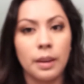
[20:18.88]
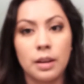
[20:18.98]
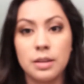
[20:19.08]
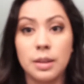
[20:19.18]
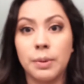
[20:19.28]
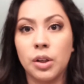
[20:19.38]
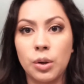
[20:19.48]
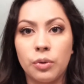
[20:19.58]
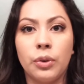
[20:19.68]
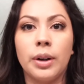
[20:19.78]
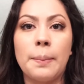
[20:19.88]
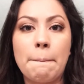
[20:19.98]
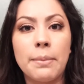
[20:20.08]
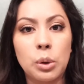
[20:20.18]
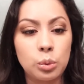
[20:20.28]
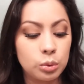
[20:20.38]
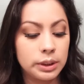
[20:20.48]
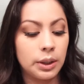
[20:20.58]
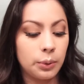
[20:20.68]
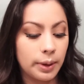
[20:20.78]
So I'm going to go for a bold
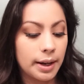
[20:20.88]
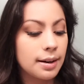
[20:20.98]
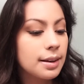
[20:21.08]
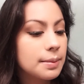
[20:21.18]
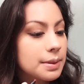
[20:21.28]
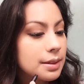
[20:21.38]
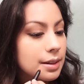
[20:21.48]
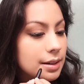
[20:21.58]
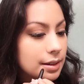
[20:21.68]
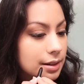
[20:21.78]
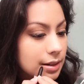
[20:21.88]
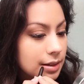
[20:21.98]
red lipstick.